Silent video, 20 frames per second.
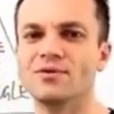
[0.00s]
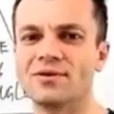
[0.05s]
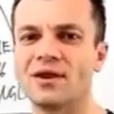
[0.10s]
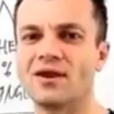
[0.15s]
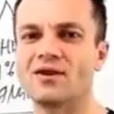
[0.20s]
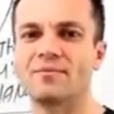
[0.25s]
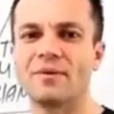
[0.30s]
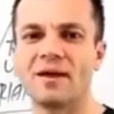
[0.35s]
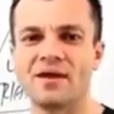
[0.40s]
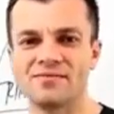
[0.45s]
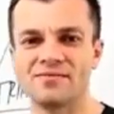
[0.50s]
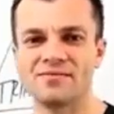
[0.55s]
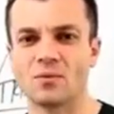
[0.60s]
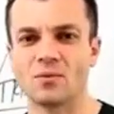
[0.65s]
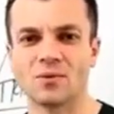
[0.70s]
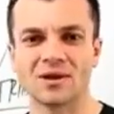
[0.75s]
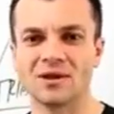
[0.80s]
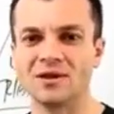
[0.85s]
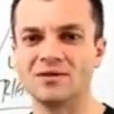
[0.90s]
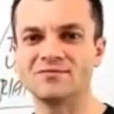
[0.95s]
we don't care about
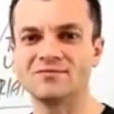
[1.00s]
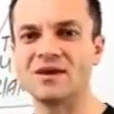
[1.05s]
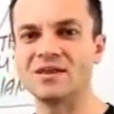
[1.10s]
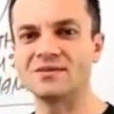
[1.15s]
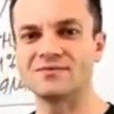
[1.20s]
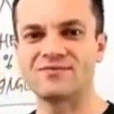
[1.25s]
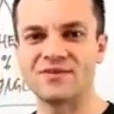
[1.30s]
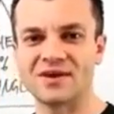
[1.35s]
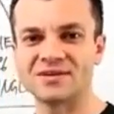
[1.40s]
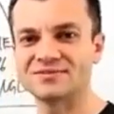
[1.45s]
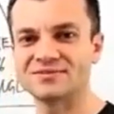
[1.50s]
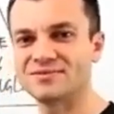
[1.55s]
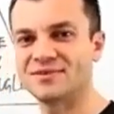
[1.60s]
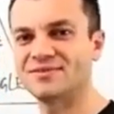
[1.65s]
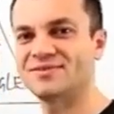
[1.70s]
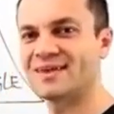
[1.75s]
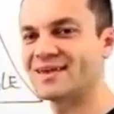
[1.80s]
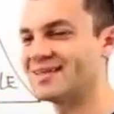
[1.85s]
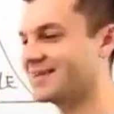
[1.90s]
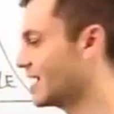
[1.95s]
that. We're going to invent faster
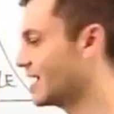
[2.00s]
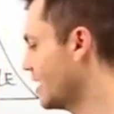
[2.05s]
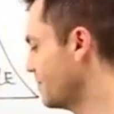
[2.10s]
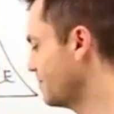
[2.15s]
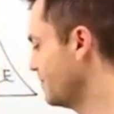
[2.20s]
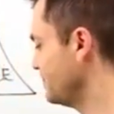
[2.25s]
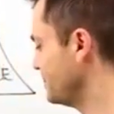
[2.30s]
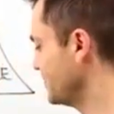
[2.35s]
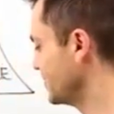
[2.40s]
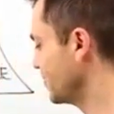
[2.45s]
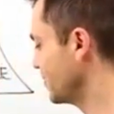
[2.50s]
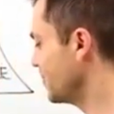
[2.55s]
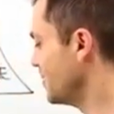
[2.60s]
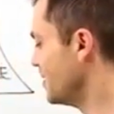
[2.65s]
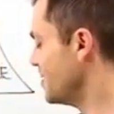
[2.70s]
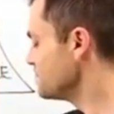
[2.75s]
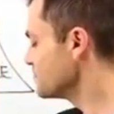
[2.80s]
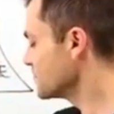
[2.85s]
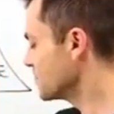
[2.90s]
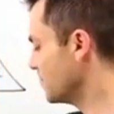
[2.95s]
than they can copy,
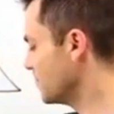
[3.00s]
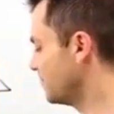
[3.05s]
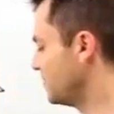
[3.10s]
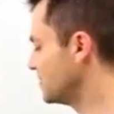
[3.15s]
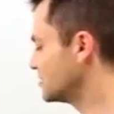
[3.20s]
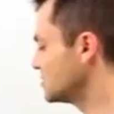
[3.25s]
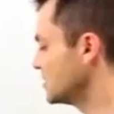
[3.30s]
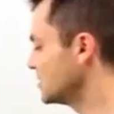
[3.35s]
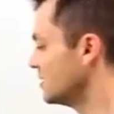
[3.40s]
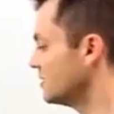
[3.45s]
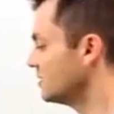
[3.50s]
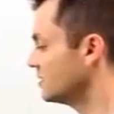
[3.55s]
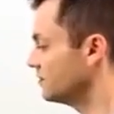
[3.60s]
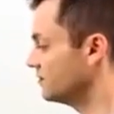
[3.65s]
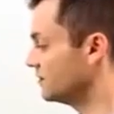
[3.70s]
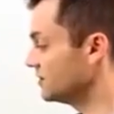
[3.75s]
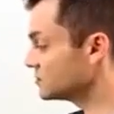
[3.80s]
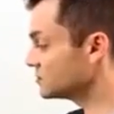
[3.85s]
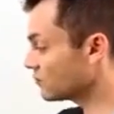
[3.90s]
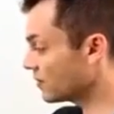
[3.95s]
But this
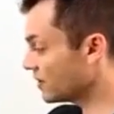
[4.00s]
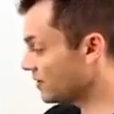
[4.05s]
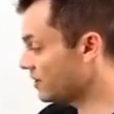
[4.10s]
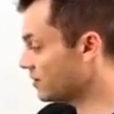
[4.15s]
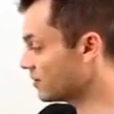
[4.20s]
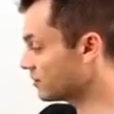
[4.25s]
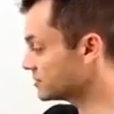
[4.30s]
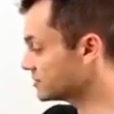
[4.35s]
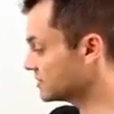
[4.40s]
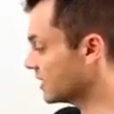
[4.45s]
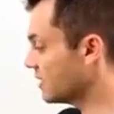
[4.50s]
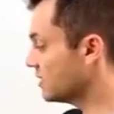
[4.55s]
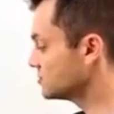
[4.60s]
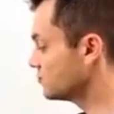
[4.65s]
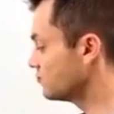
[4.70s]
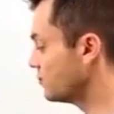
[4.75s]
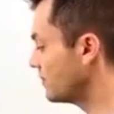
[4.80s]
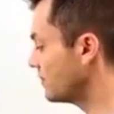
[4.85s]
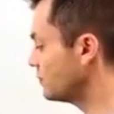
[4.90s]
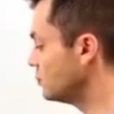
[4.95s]
right here,
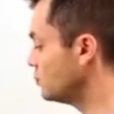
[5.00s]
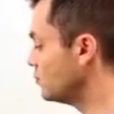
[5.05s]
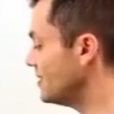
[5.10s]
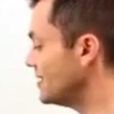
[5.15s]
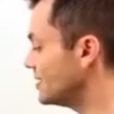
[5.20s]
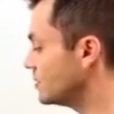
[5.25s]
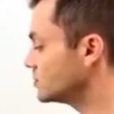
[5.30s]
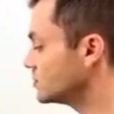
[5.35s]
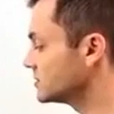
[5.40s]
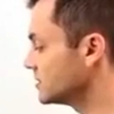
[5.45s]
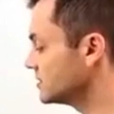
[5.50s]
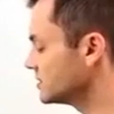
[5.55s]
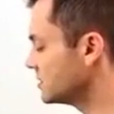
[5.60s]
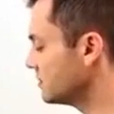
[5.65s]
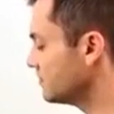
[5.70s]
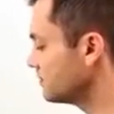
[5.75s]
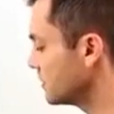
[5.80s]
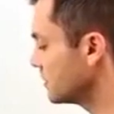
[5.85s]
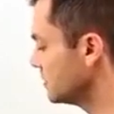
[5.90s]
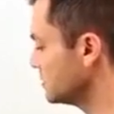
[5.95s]
sales and revenue
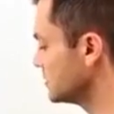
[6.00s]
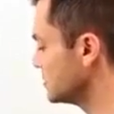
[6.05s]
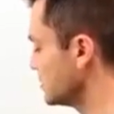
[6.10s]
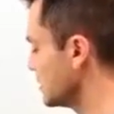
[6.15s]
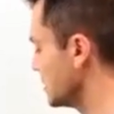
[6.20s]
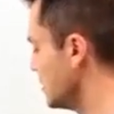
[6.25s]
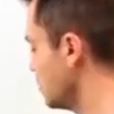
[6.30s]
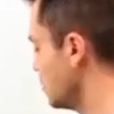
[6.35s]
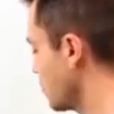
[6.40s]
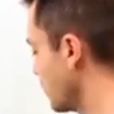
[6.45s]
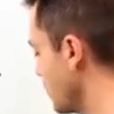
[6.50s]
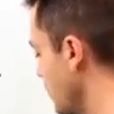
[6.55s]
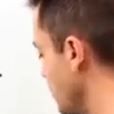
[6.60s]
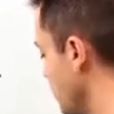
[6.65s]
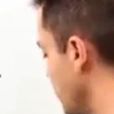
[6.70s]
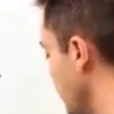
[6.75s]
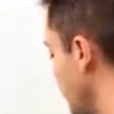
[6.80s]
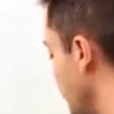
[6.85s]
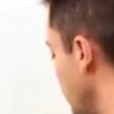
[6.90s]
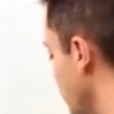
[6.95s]
ecosystem, and this is the keyword right
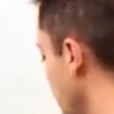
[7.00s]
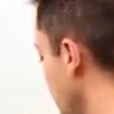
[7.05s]
here, my